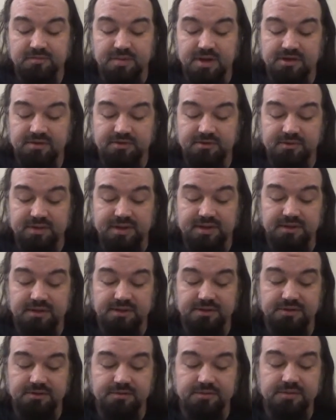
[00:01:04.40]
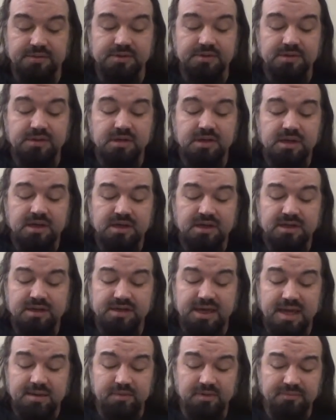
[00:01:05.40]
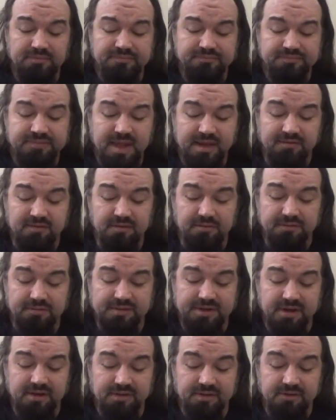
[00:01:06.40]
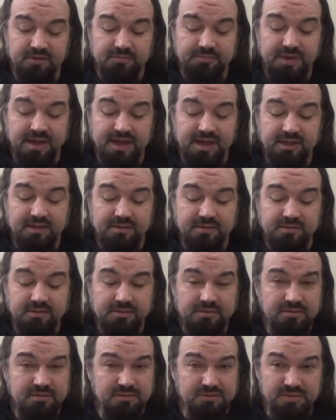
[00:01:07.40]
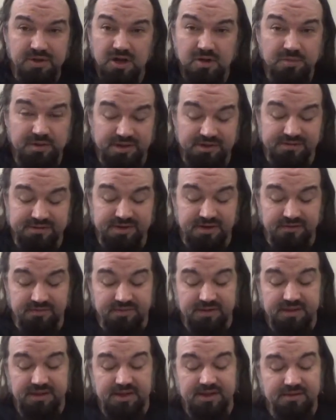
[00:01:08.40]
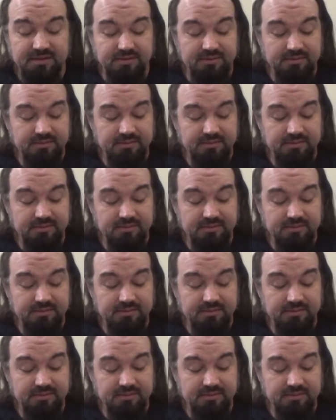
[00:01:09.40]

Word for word: pager of the Green Lagoon. Cable, everyone was scared of the old man. Nobody is scared of the kid.